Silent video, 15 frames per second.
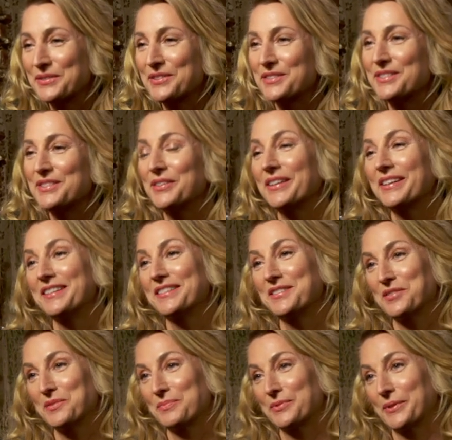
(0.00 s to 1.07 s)
was just talking
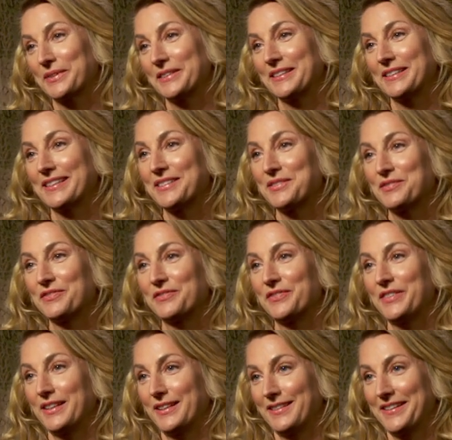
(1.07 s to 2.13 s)
to Brooklynn and
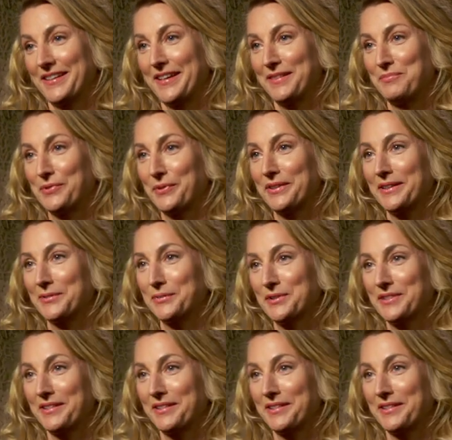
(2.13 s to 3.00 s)
Finn, and Brooklynn was